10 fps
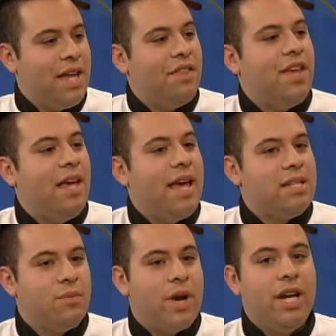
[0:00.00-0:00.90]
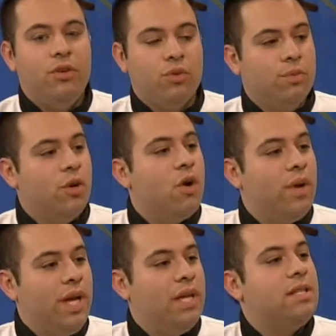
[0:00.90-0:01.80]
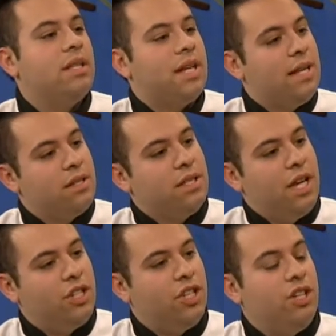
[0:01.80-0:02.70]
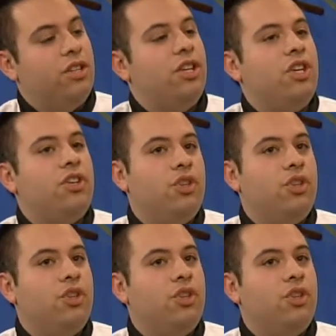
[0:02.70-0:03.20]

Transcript: And I think yeah. as the bride and groom going into the consultation,